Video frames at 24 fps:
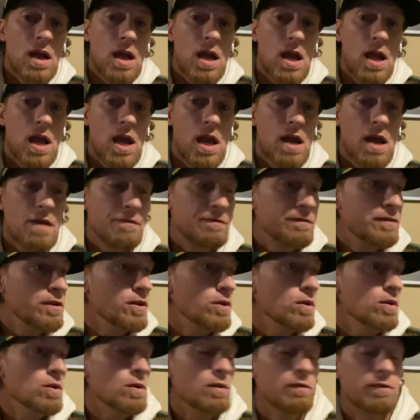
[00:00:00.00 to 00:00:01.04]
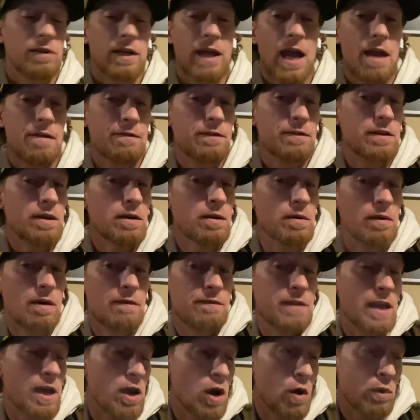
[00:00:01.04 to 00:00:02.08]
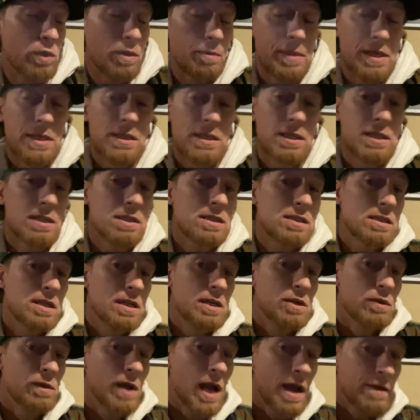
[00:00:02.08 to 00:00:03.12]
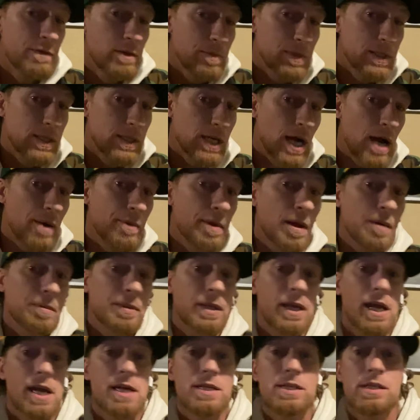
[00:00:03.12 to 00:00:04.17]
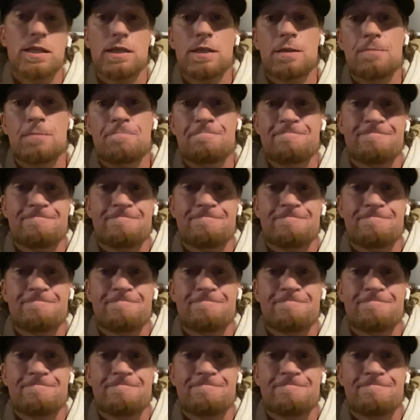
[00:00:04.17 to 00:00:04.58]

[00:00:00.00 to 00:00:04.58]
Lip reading: If they owned a business and you gave them a job application,